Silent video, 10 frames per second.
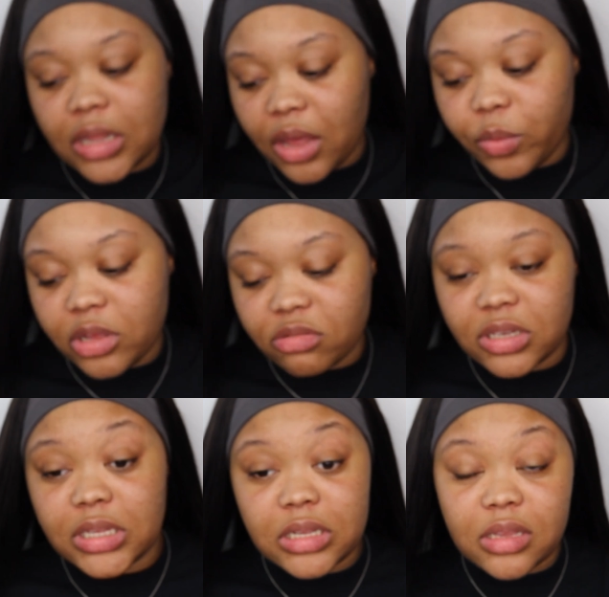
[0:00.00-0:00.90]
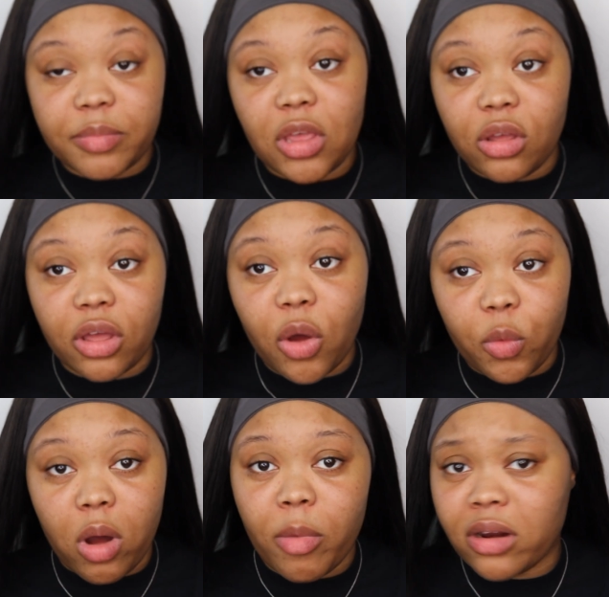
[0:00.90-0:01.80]
Like, when you just need something, you can go to
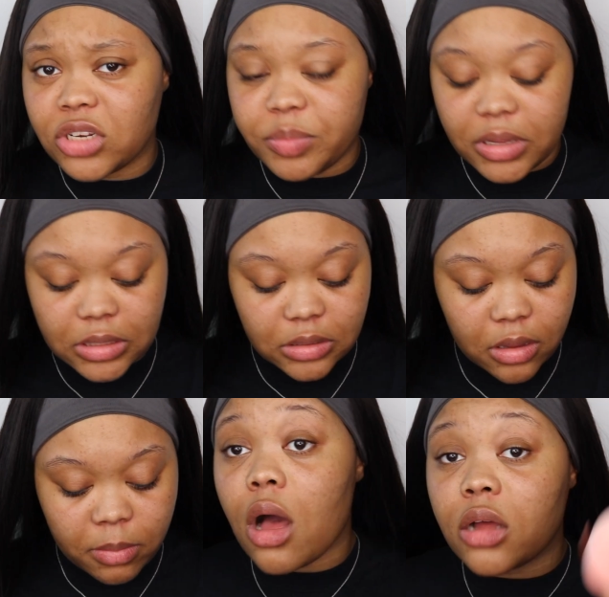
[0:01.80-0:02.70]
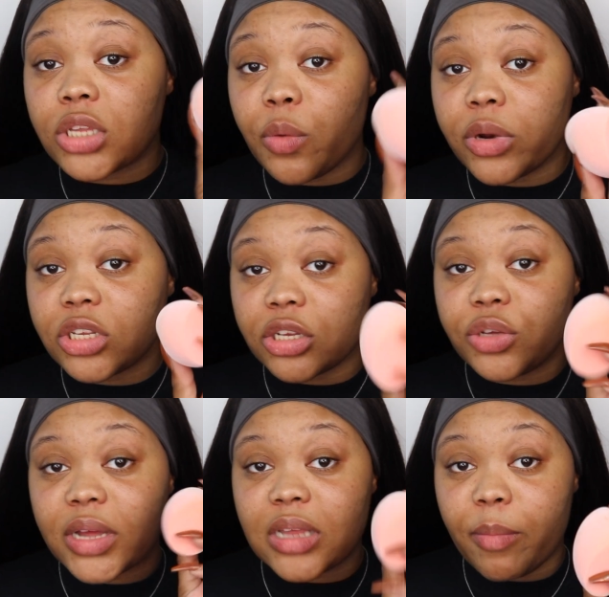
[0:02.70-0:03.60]
Walmart and just pick this up. Also, I want to talk to you
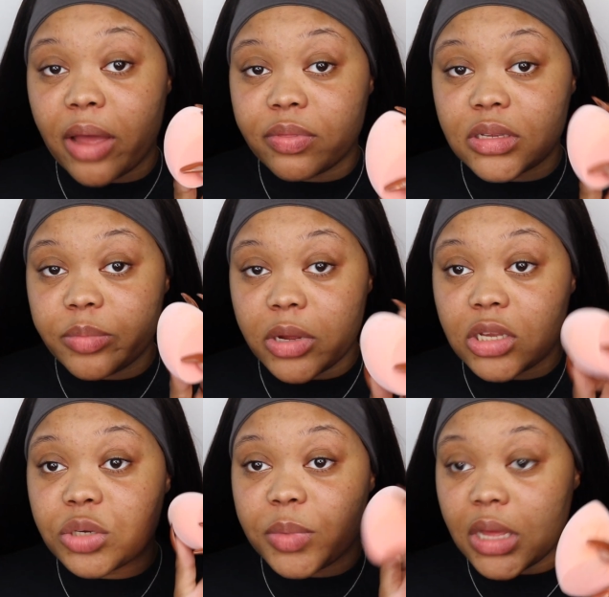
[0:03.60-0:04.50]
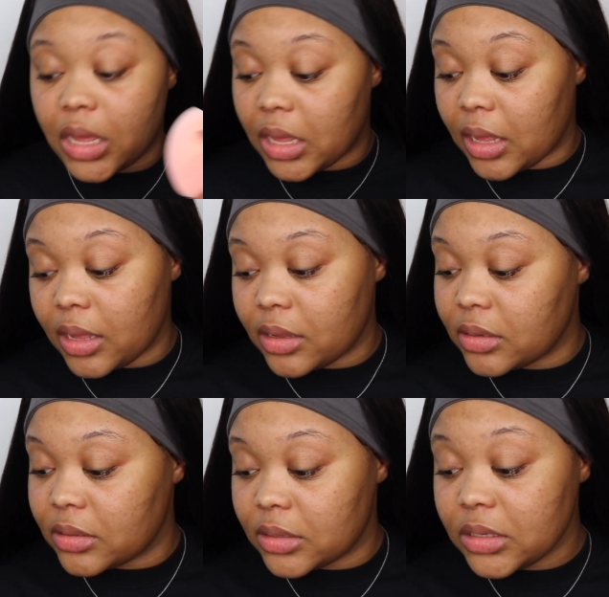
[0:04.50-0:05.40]
guys about this sponge,
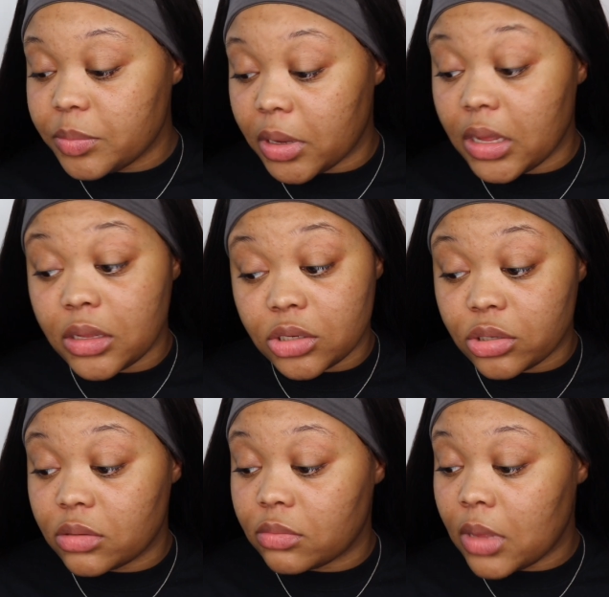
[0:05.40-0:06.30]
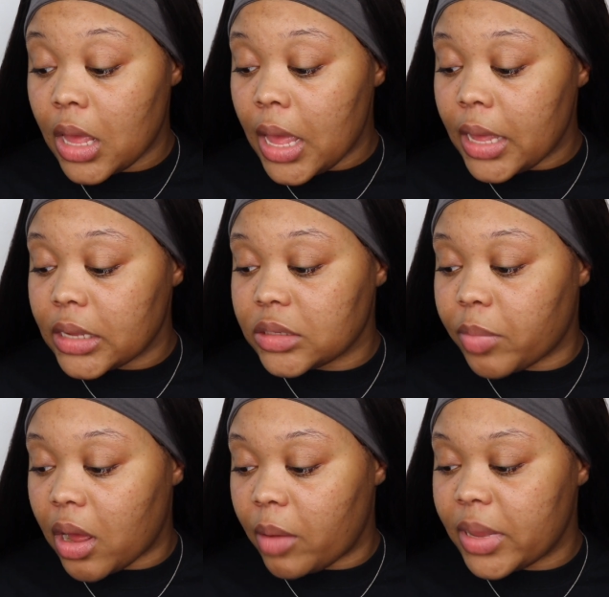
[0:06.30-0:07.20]
because this sponge is
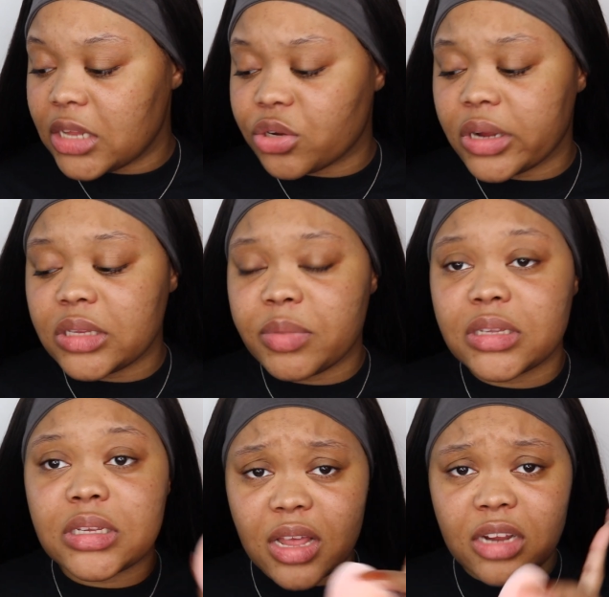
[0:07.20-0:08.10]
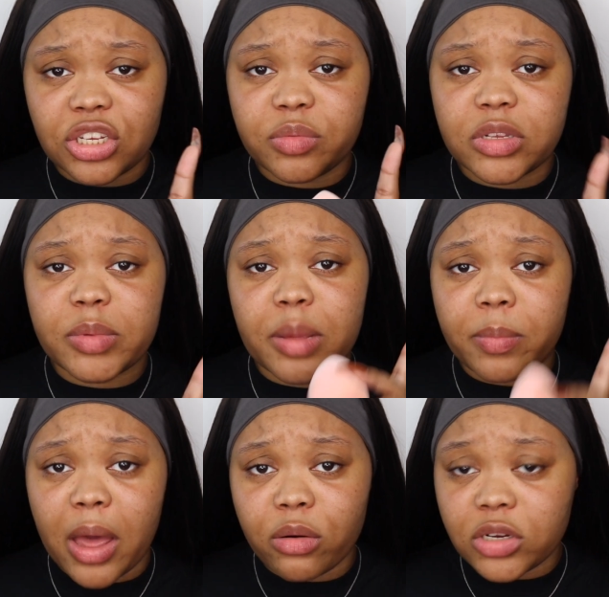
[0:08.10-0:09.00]
bomb, and it's crazy because it's actually supposed to be a
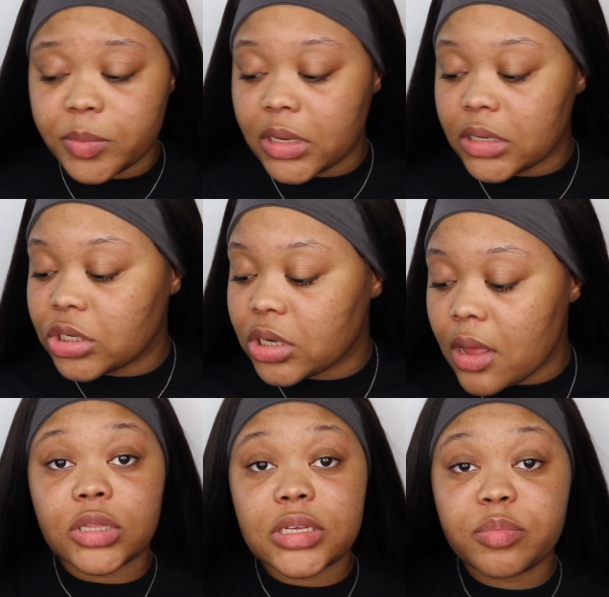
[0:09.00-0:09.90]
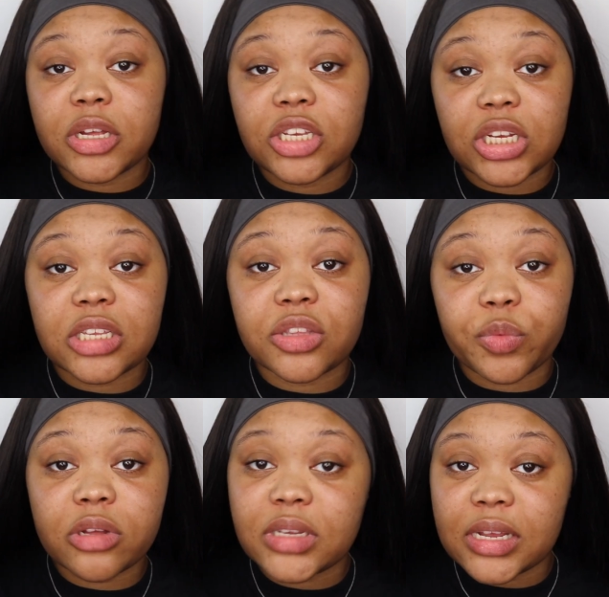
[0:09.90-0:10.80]
powder sponge. So this sponge is the
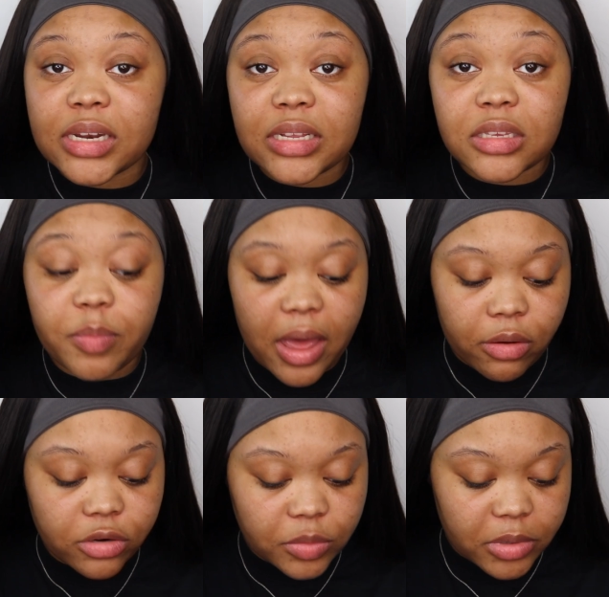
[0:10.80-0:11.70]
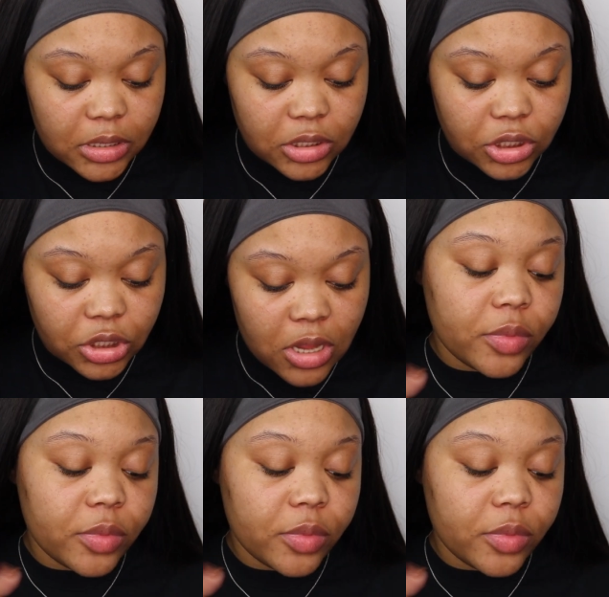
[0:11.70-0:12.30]
Real Techniques powder sponge.